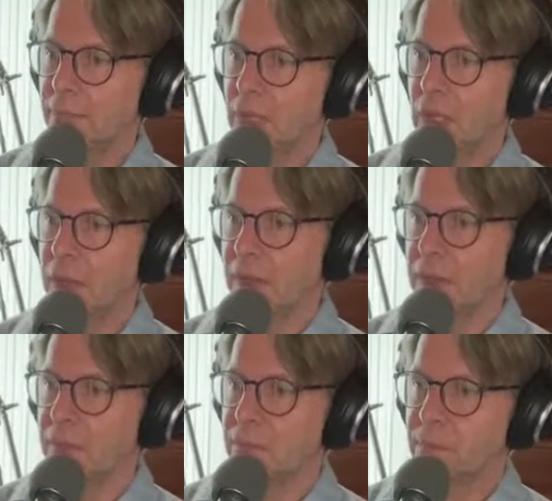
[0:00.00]
Okay.
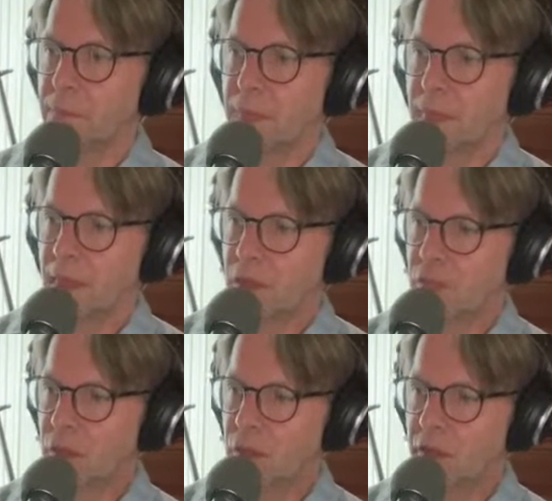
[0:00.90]

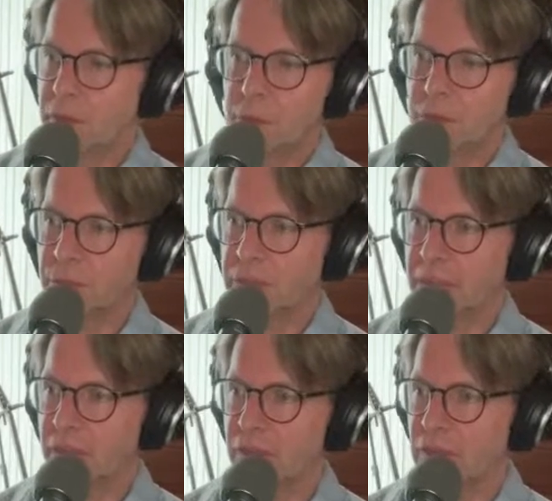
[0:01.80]
So everyone's
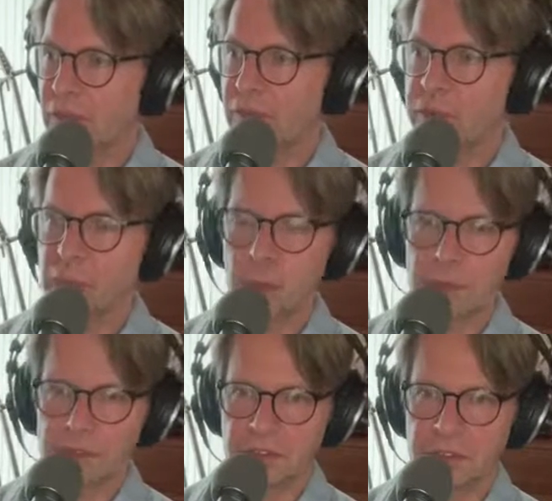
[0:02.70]
making some lovely
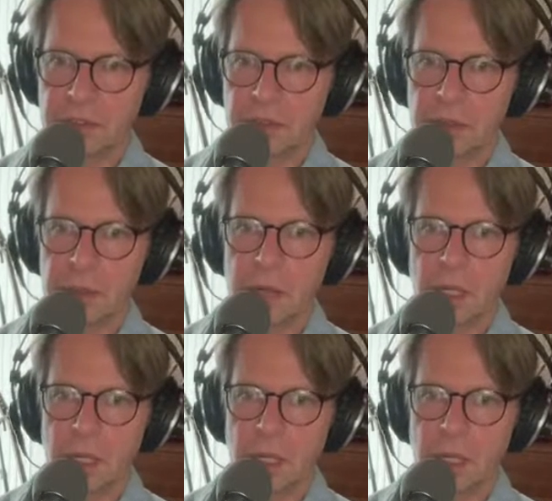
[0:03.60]
comments here.